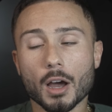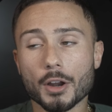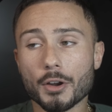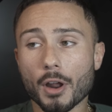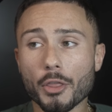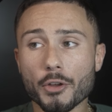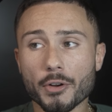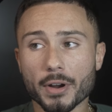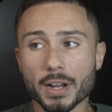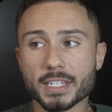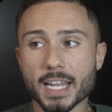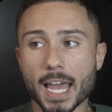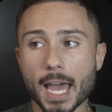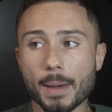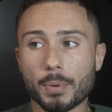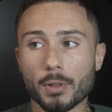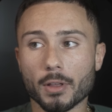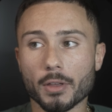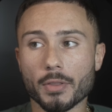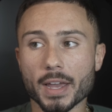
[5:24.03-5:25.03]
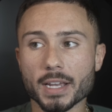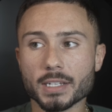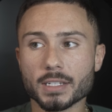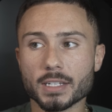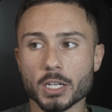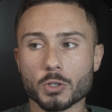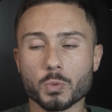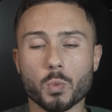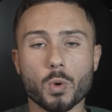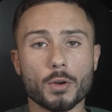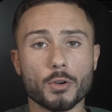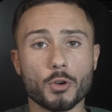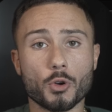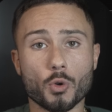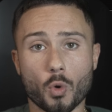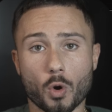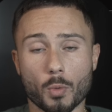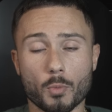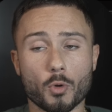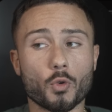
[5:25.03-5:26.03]
Another example of this is what
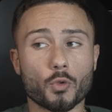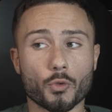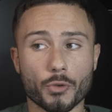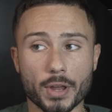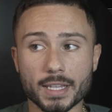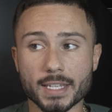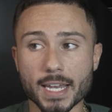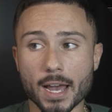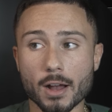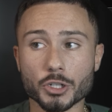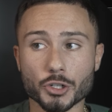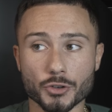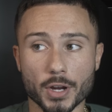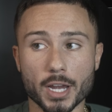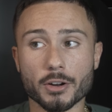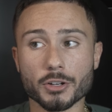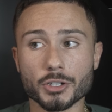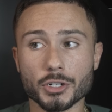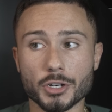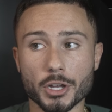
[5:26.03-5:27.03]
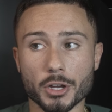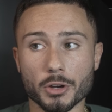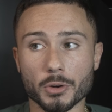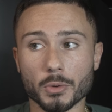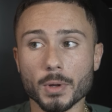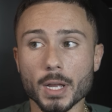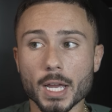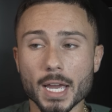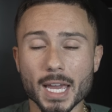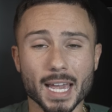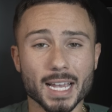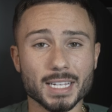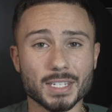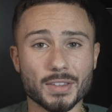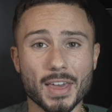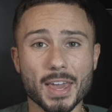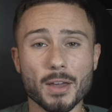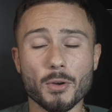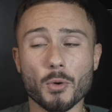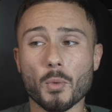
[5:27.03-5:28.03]
normal retail traders do is
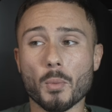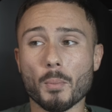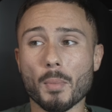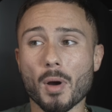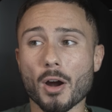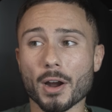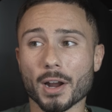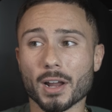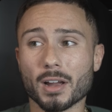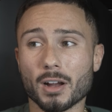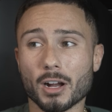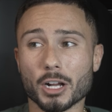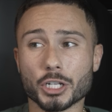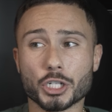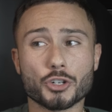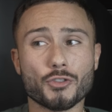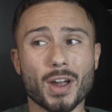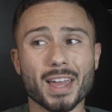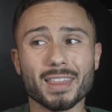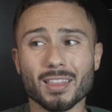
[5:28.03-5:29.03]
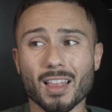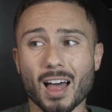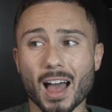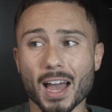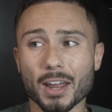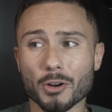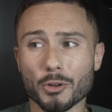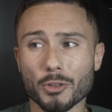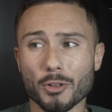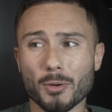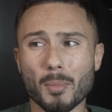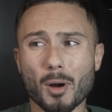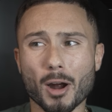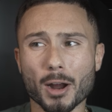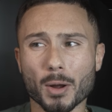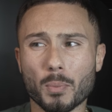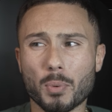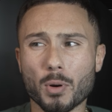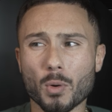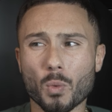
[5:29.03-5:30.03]
they will mark a trend line or they'll
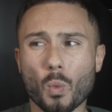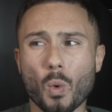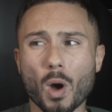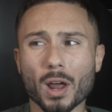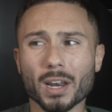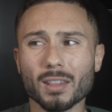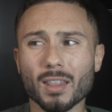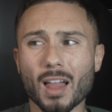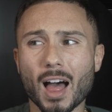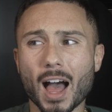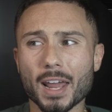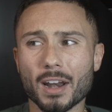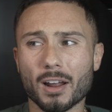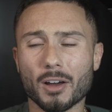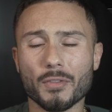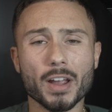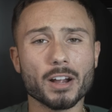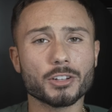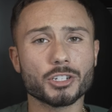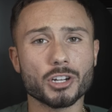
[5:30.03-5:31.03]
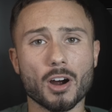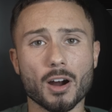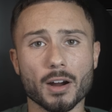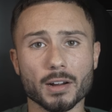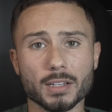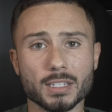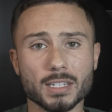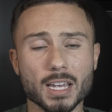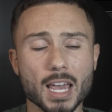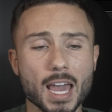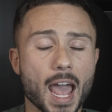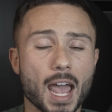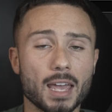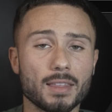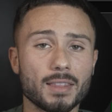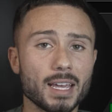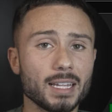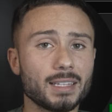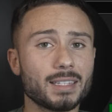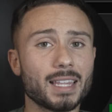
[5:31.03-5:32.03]
mark put one line on their charts
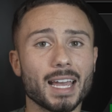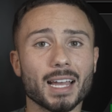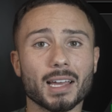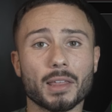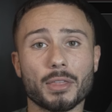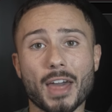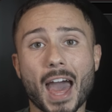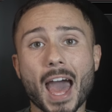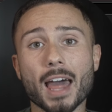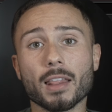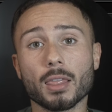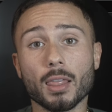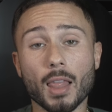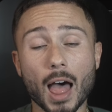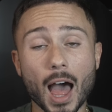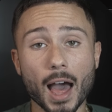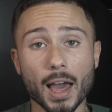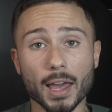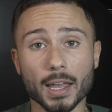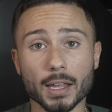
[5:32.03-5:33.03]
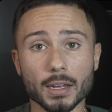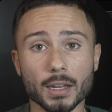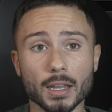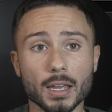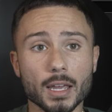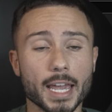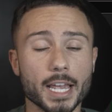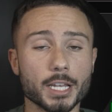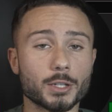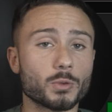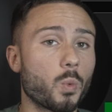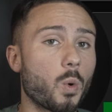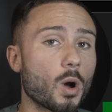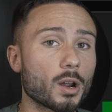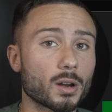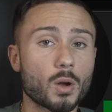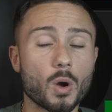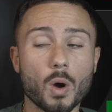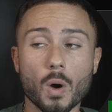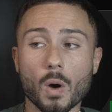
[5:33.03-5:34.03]
and they think that line is
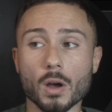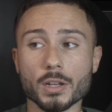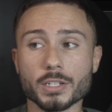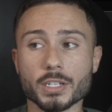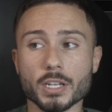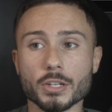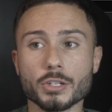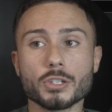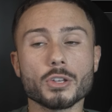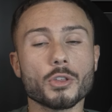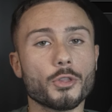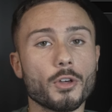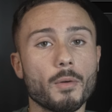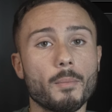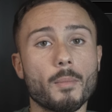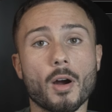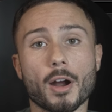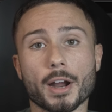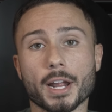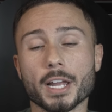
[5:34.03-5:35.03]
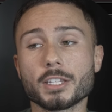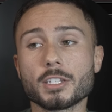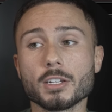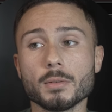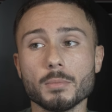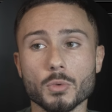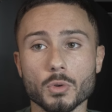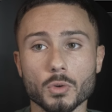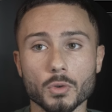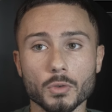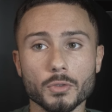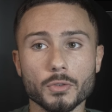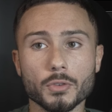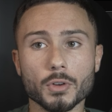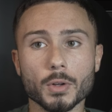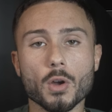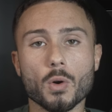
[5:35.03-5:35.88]
what causes the market to move